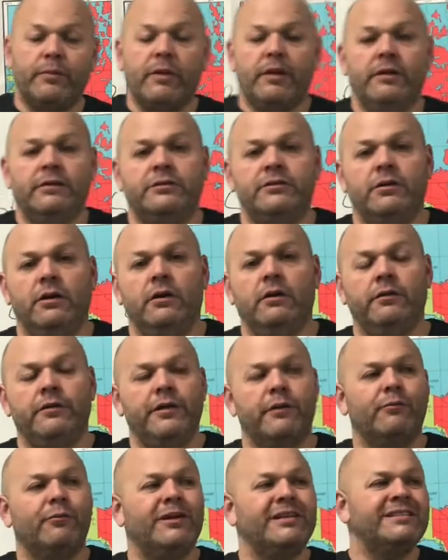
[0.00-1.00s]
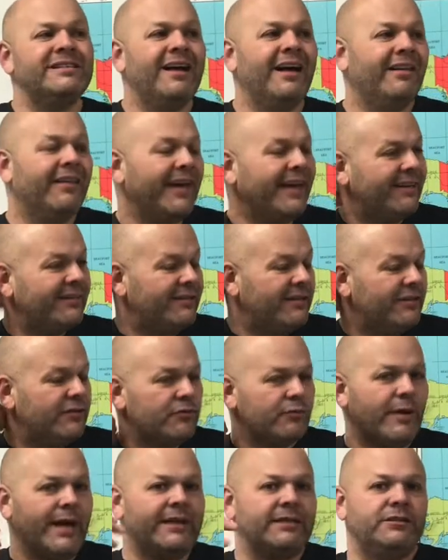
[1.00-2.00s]
So there was not like
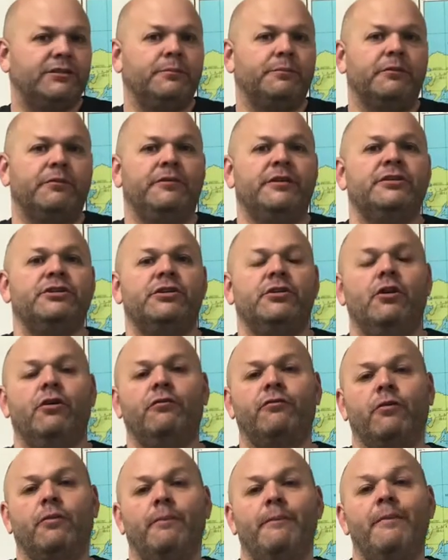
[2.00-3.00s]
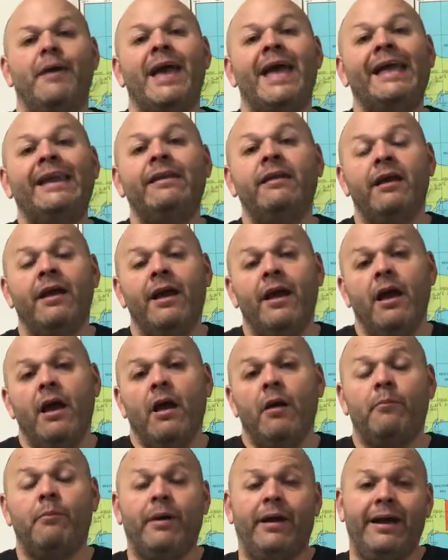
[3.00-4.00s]
direct supervision over men,
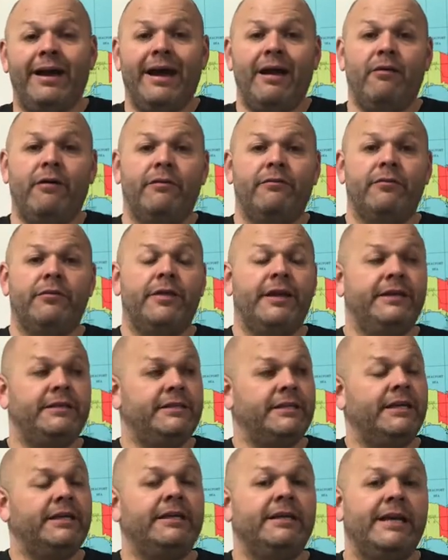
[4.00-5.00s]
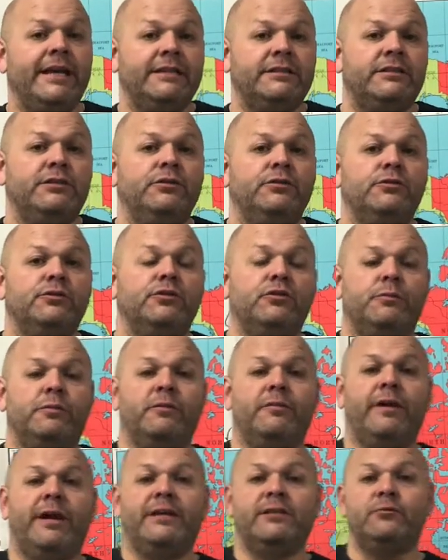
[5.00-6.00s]
but however, they did get to
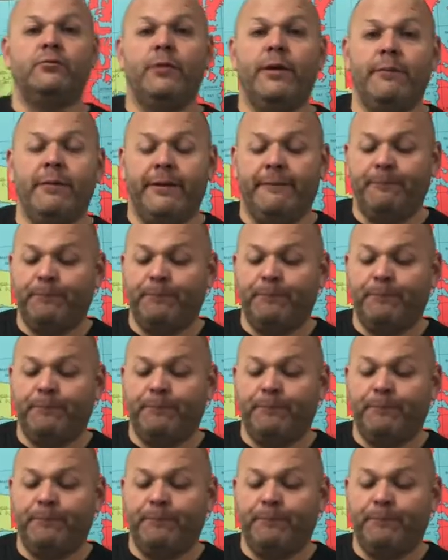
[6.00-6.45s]
supervise women.